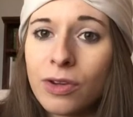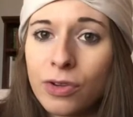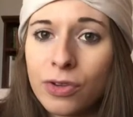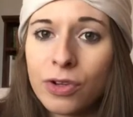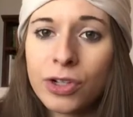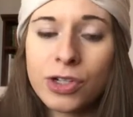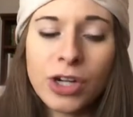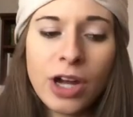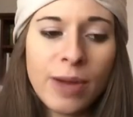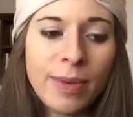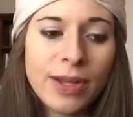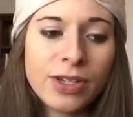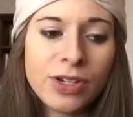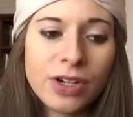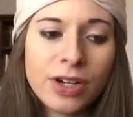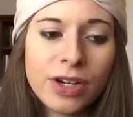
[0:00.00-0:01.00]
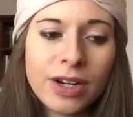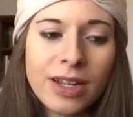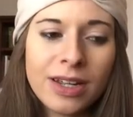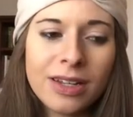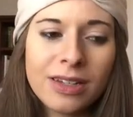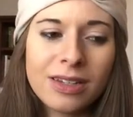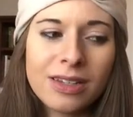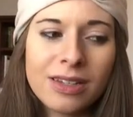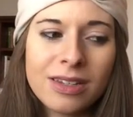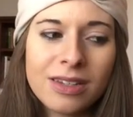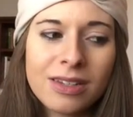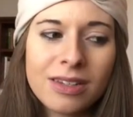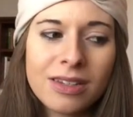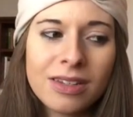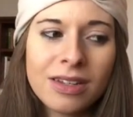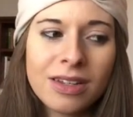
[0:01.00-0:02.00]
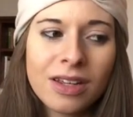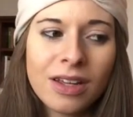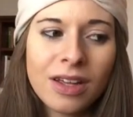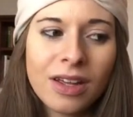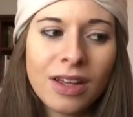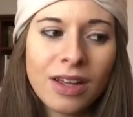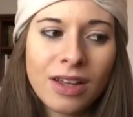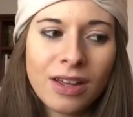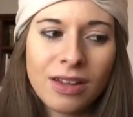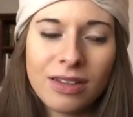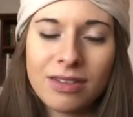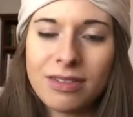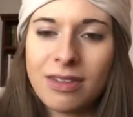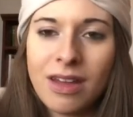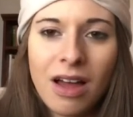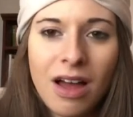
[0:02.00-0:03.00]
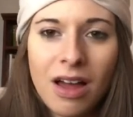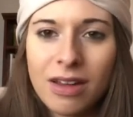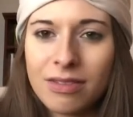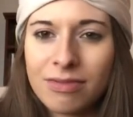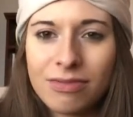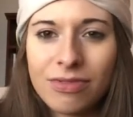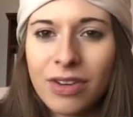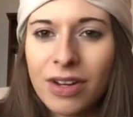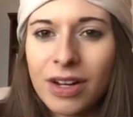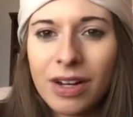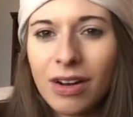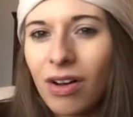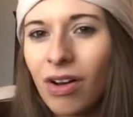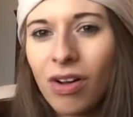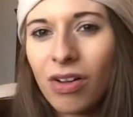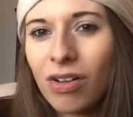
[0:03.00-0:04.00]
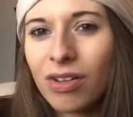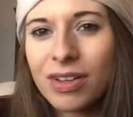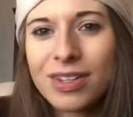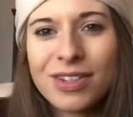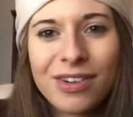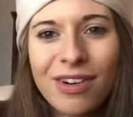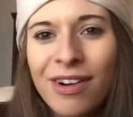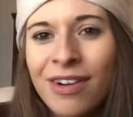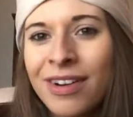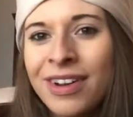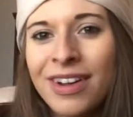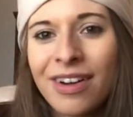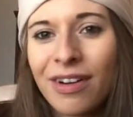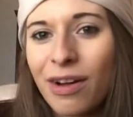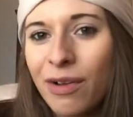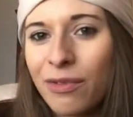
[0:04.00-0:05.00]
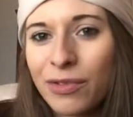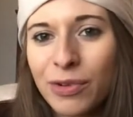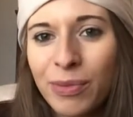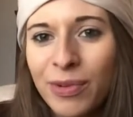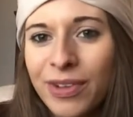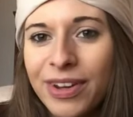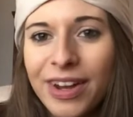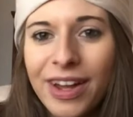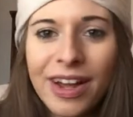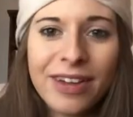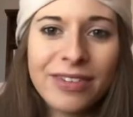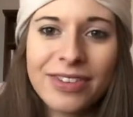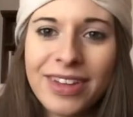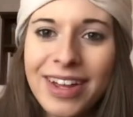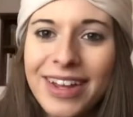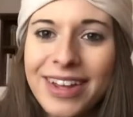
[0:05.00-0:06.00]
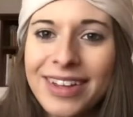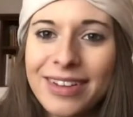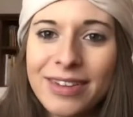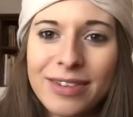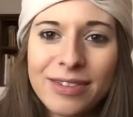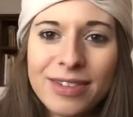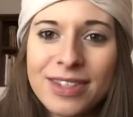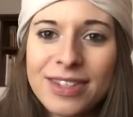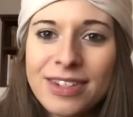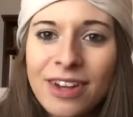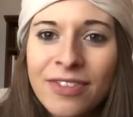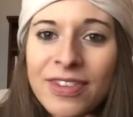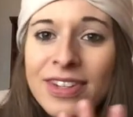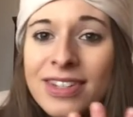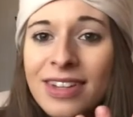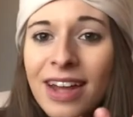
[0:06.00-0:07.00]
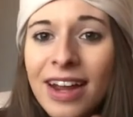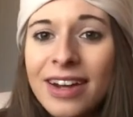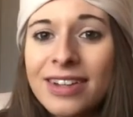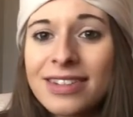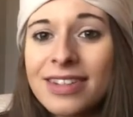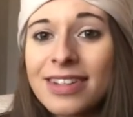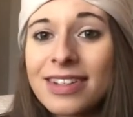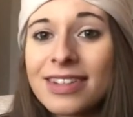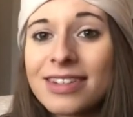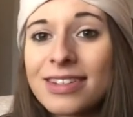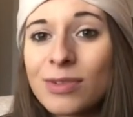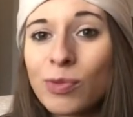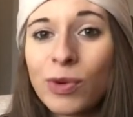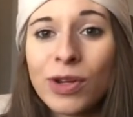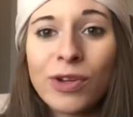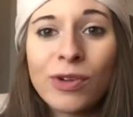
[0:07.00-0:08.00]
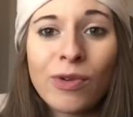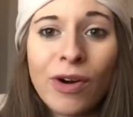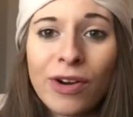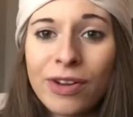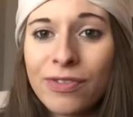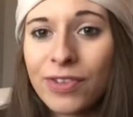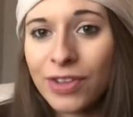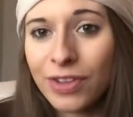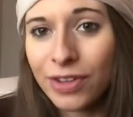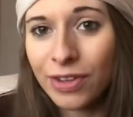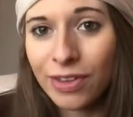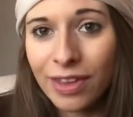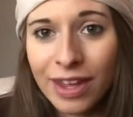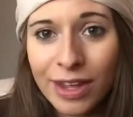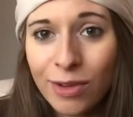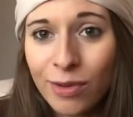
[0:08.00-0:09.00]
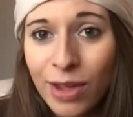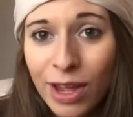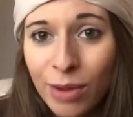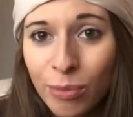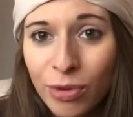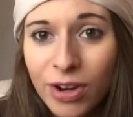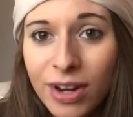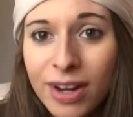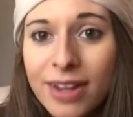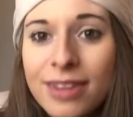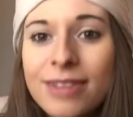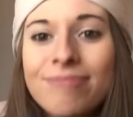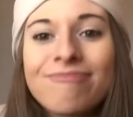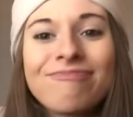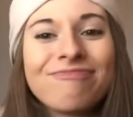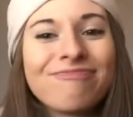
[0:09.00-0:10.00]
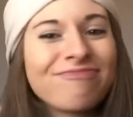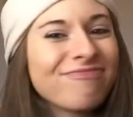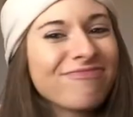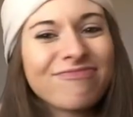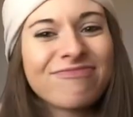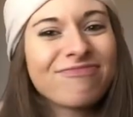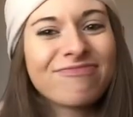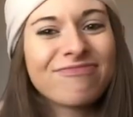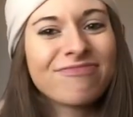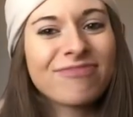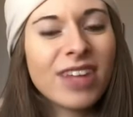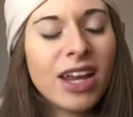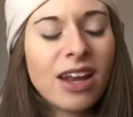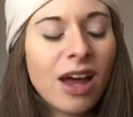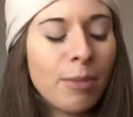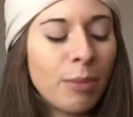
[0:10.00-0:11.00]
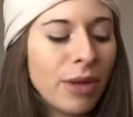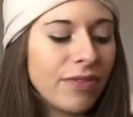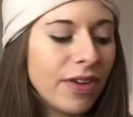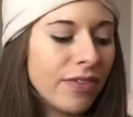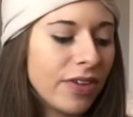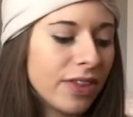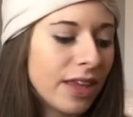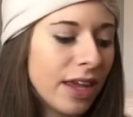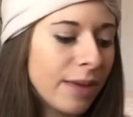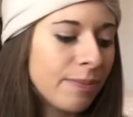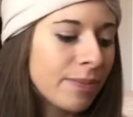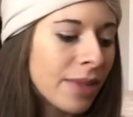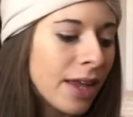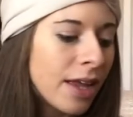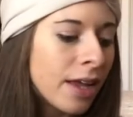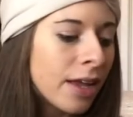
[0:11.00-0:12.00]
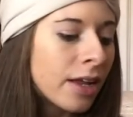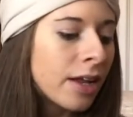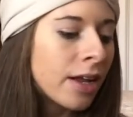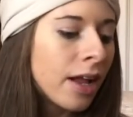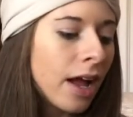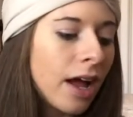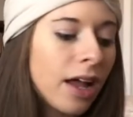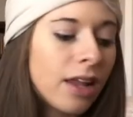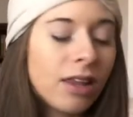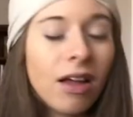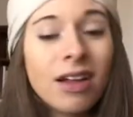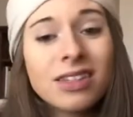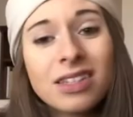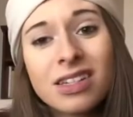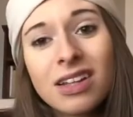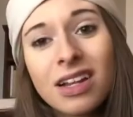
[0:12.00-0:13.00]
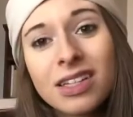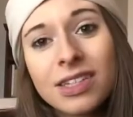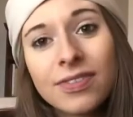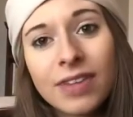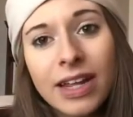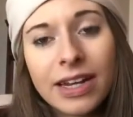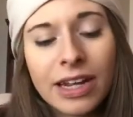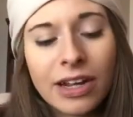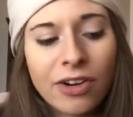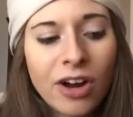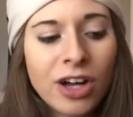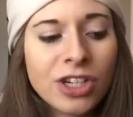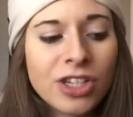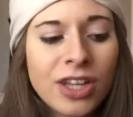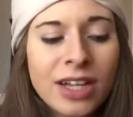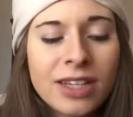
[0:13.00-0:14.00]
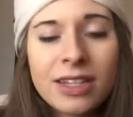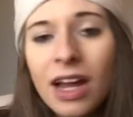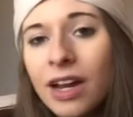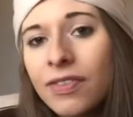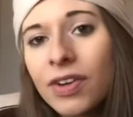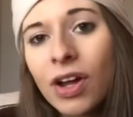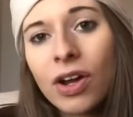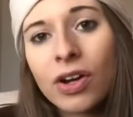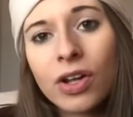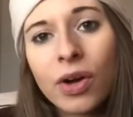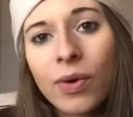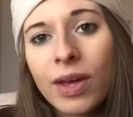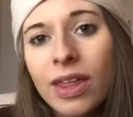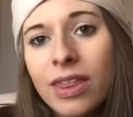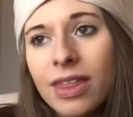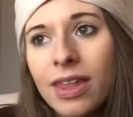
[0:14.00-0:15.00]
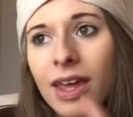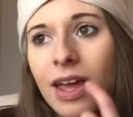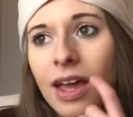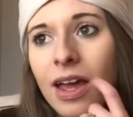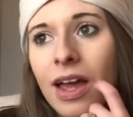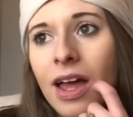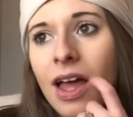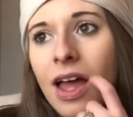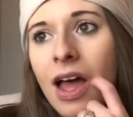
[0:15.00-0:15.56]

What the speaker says: your third trimester is not fun at all, because you're already uncomfortable enough. Like, stuffy sinuses when you already feel like you can't breathe, not my favorite thing. Lots and lots of lightning crotch. That's kind of an ongoing thing.